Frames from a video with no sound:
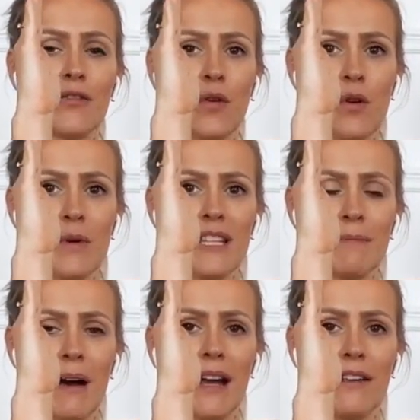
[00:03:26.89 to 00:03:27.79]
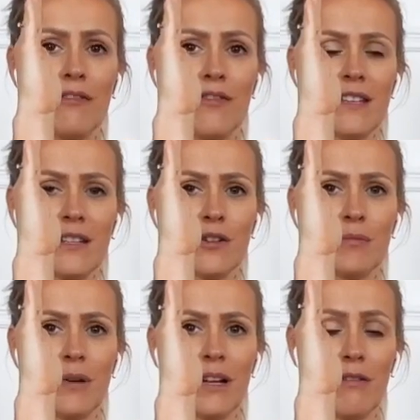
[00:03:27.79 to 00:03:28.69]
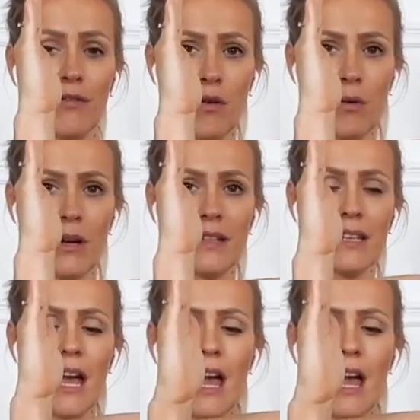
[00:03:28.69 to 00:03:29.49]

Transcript: forwards, my physical body forwards,